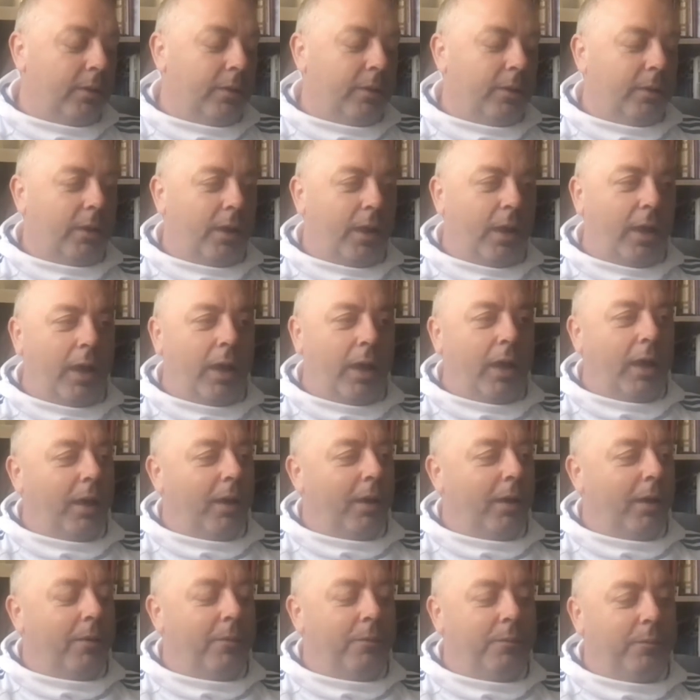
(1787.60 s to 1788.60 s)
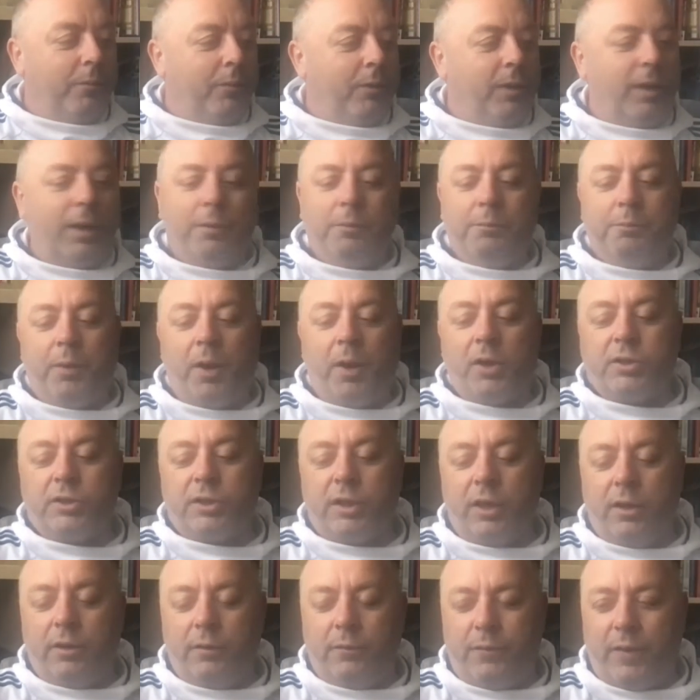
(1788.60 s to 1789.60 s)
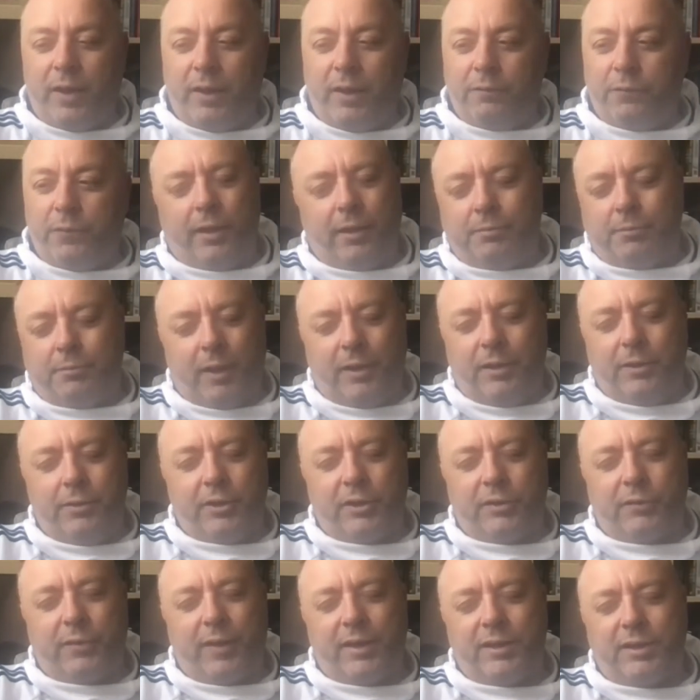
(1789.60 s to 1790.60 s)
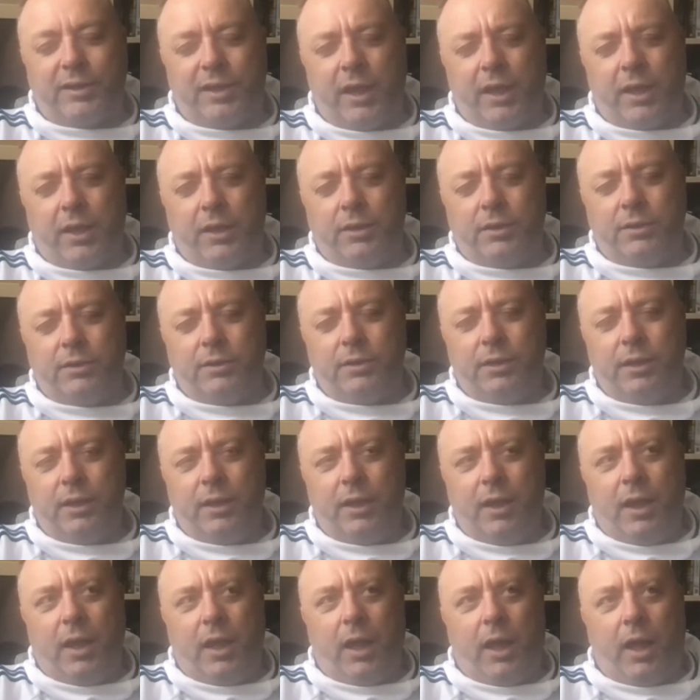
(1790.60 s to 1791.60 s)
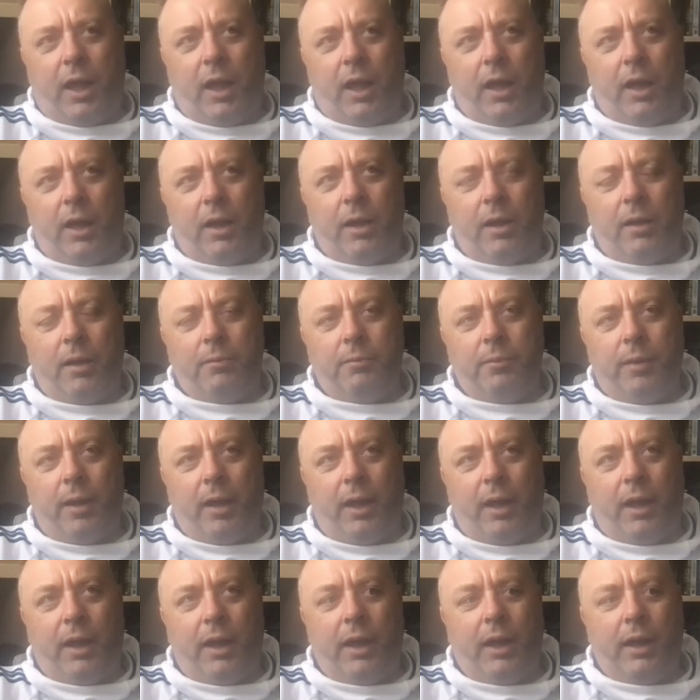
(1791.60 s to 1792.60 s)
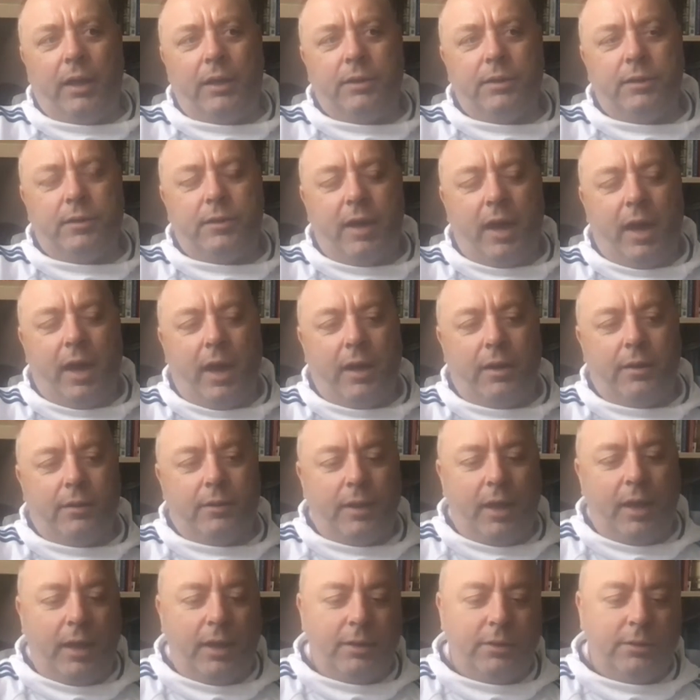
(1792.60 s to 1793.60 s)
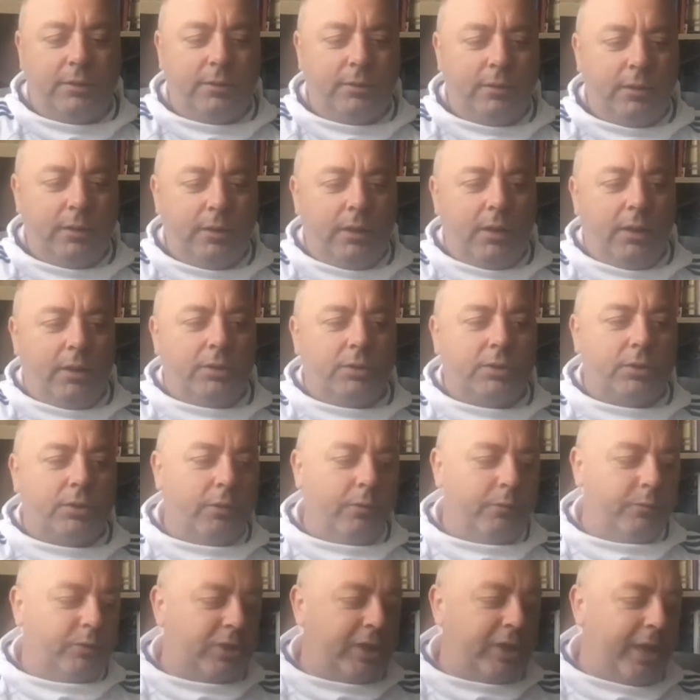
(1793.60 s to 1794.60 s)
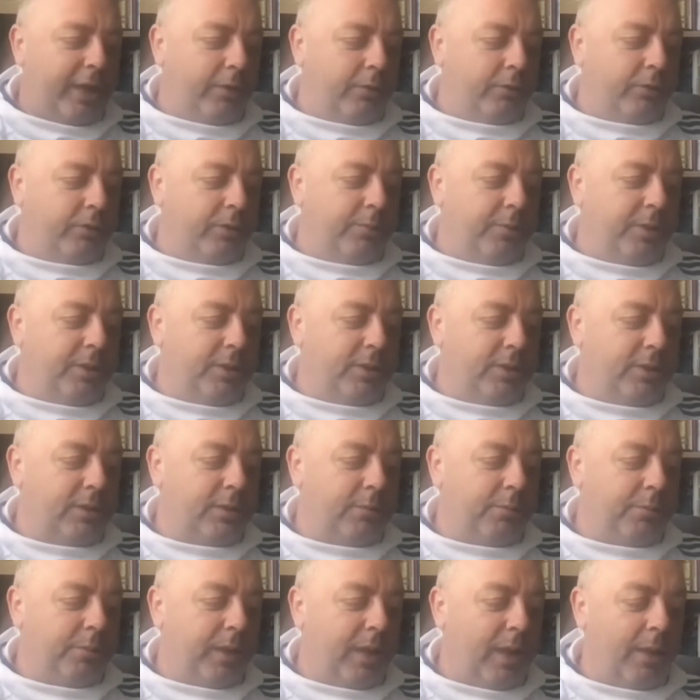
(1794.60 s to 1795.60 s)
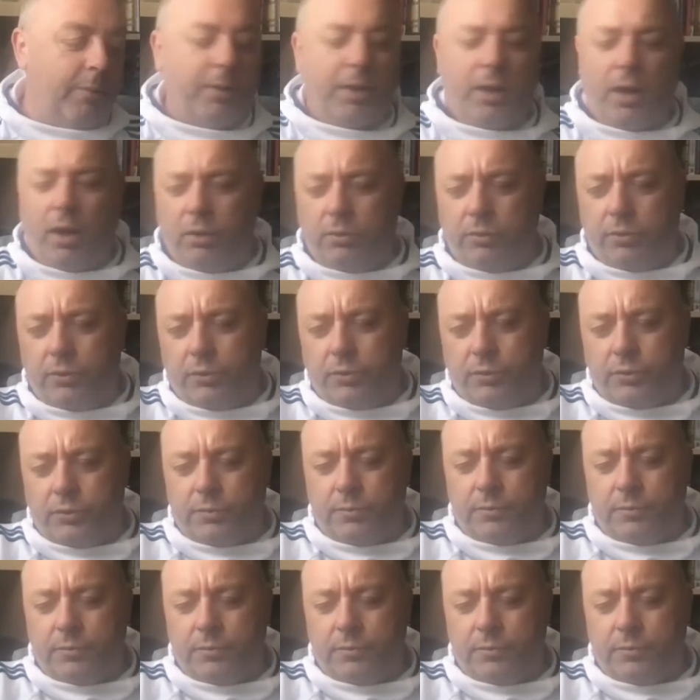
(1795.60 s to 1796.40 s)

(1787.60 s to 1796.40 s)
Barcelona fan first, a Lewes fan second. And that then sort of channeled them into becoming owners.